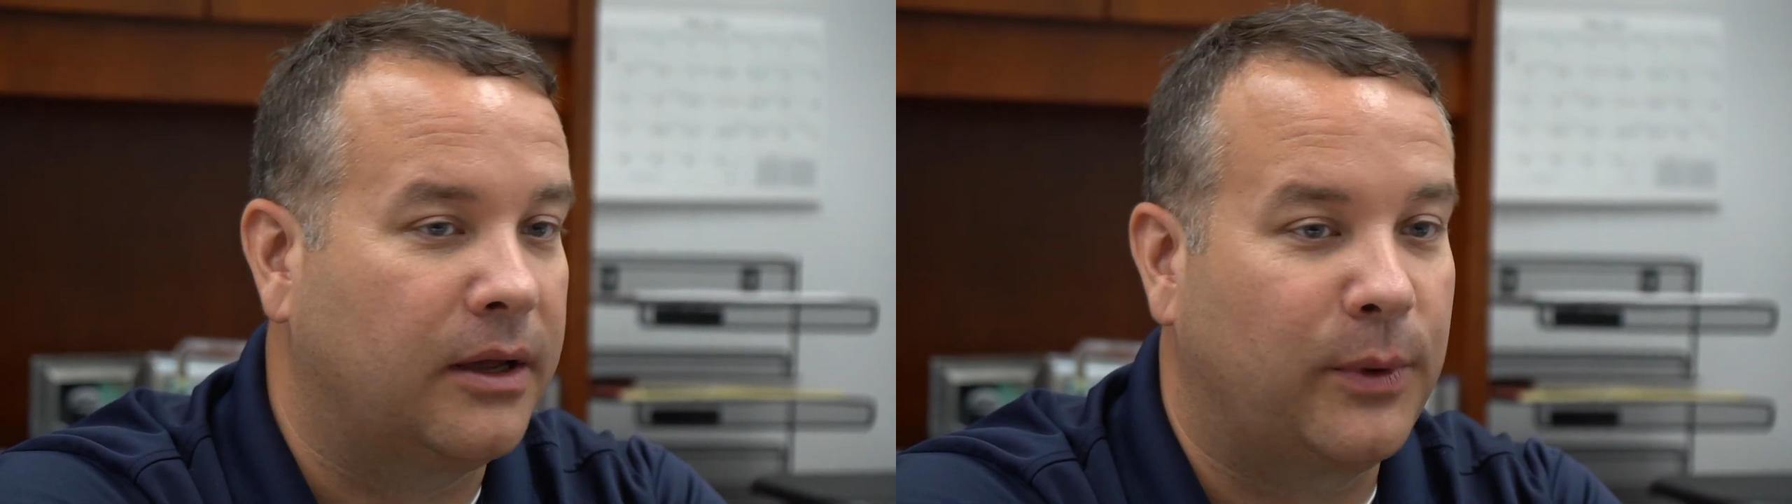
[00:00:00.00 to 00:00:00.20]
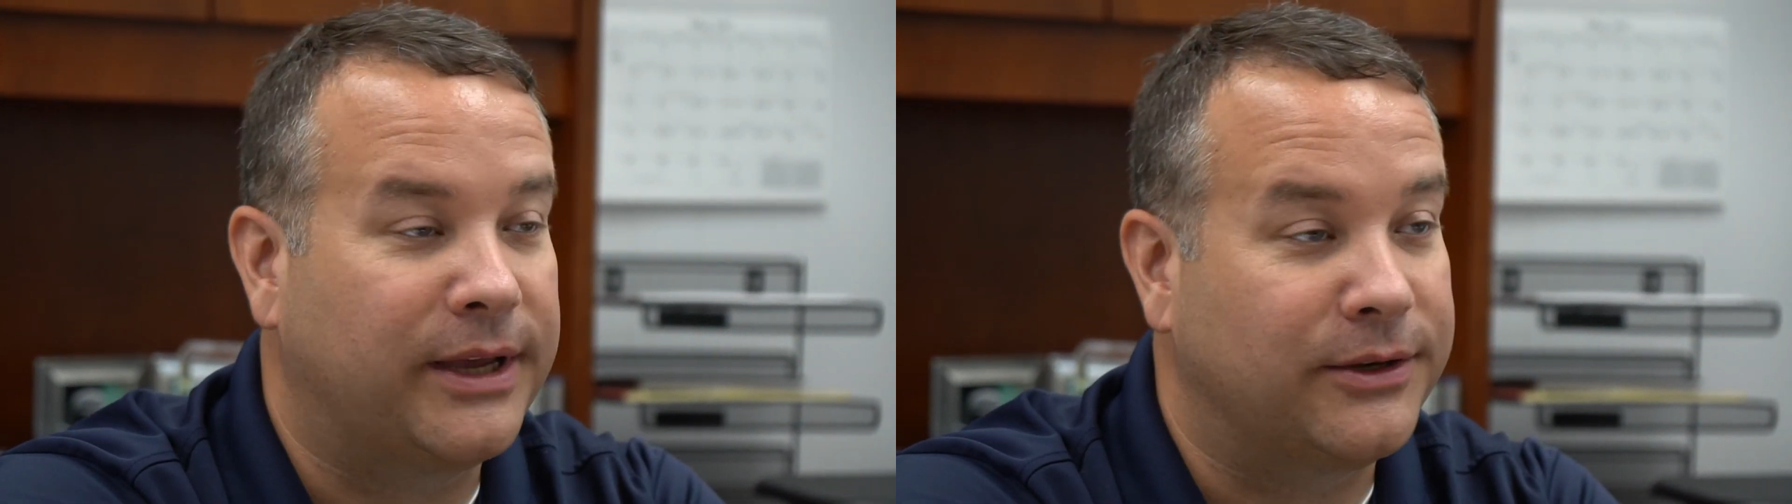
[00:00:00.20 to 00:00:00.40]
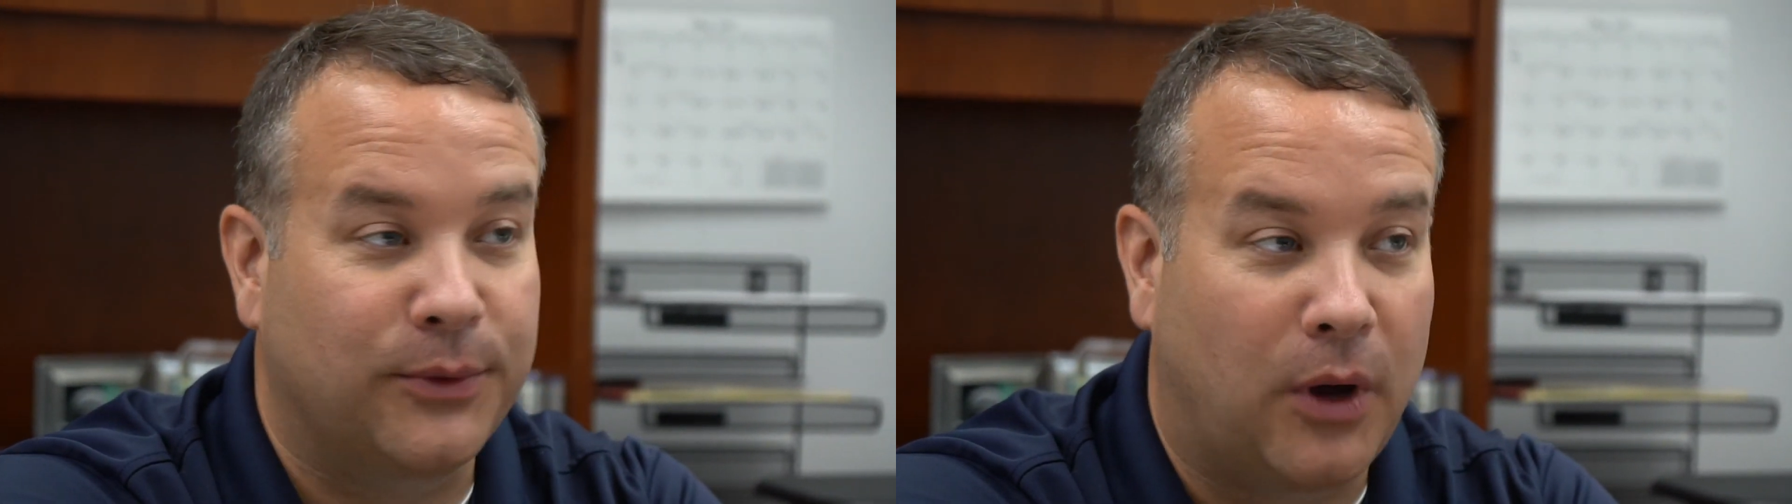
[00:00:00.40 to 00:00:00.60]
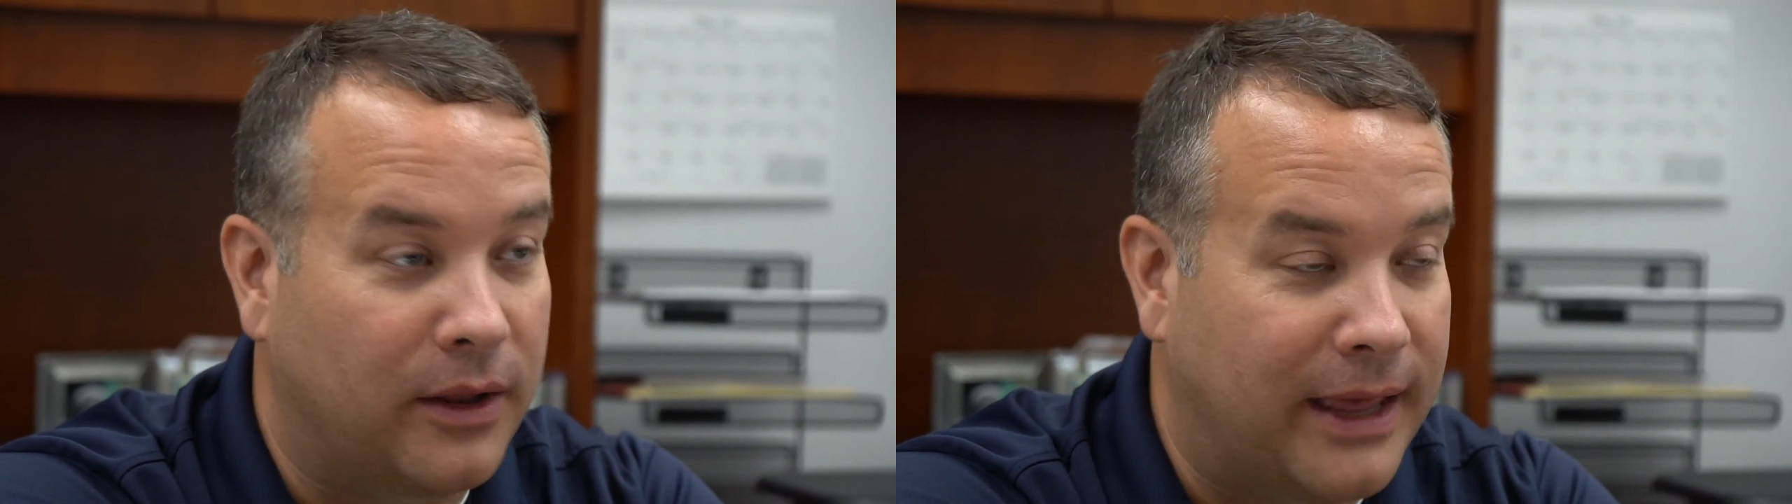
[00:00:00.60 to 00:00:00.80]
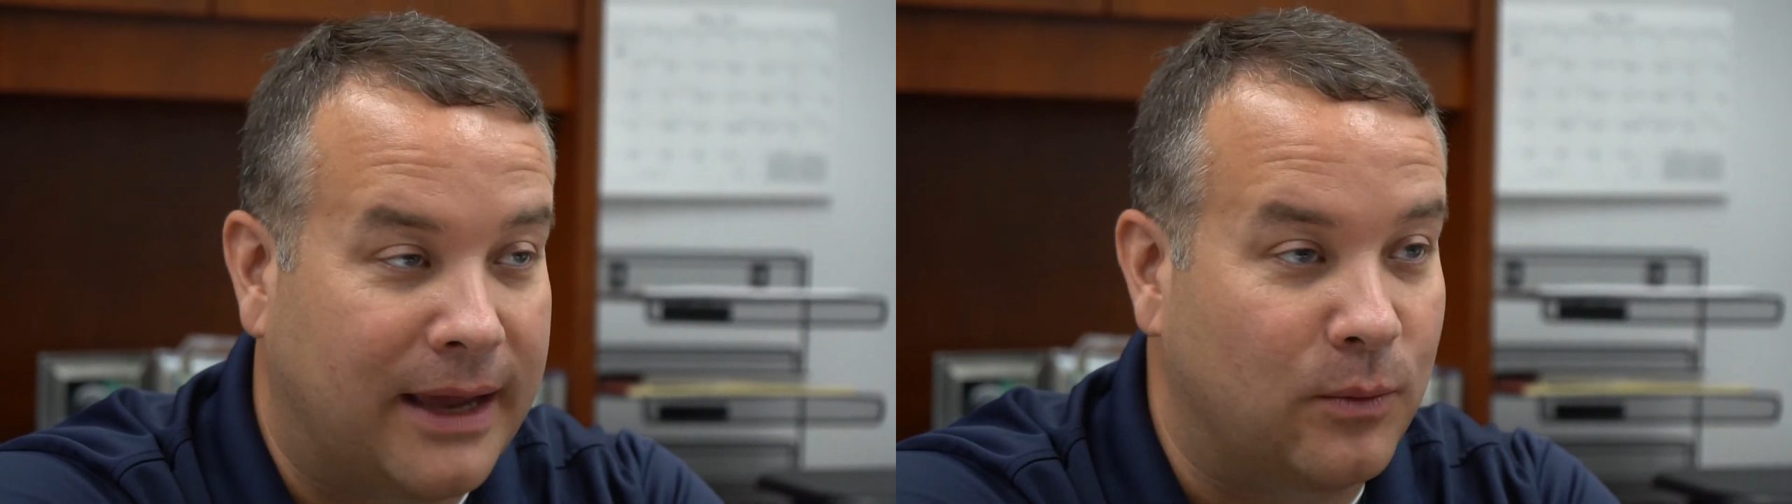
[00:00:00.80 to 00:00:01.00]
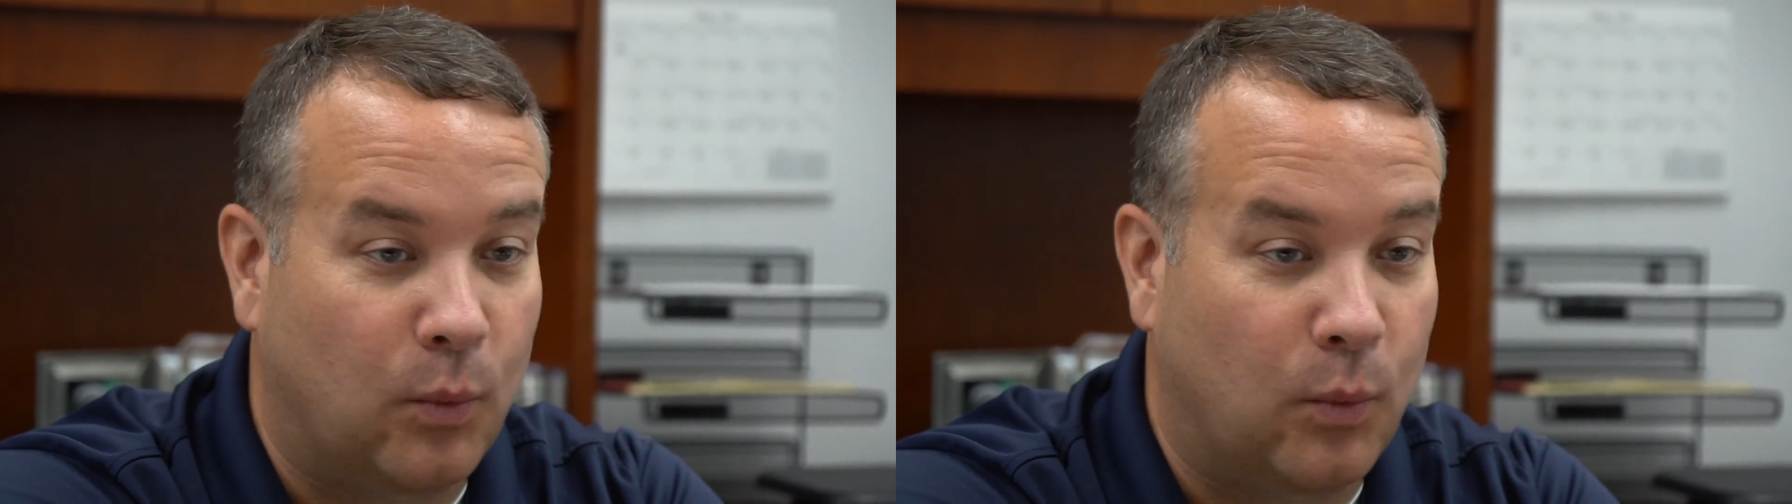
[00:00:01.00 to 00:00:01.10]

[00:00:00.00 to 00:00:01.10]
we can do all that